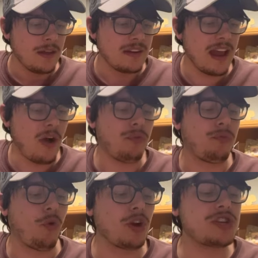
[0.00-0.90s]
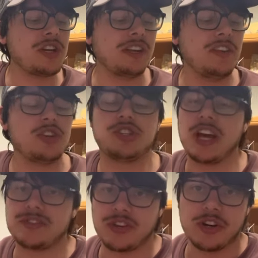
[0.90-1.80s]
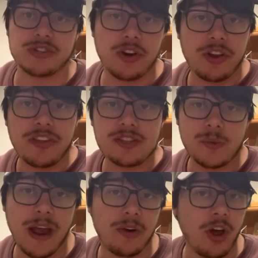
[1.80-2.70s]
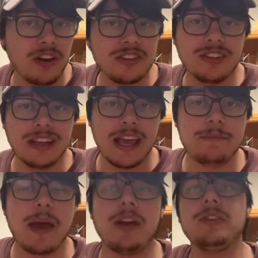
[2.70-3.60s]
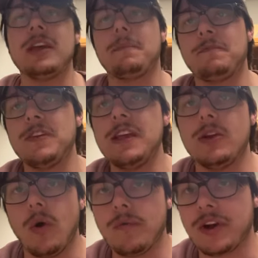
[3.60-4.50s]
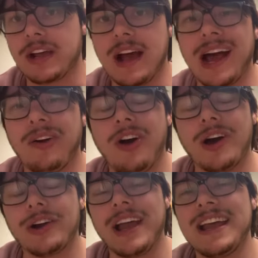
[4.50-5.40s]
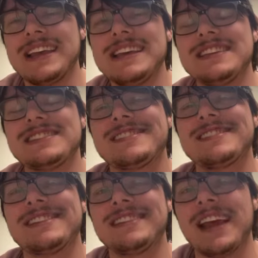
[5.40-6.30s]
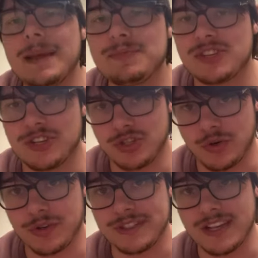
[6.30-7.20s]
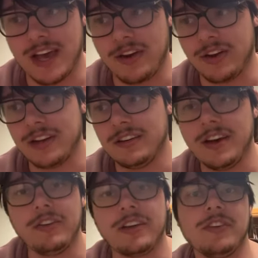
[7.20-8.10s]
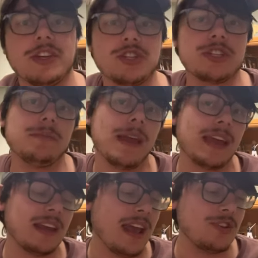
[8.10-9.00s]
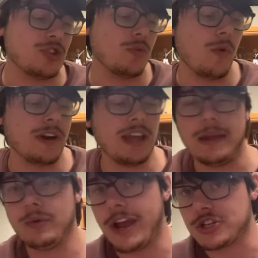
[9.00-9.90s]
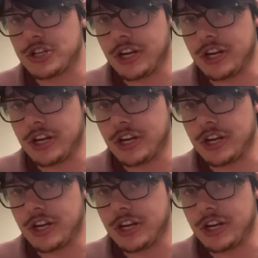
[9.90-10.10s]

Now, fortunately, the Jets start turning things around. On a delayed penalty, a feed over to Kyle Connor, and he snipes it short side on Nedeljkovic to make it a 2-1 game reaction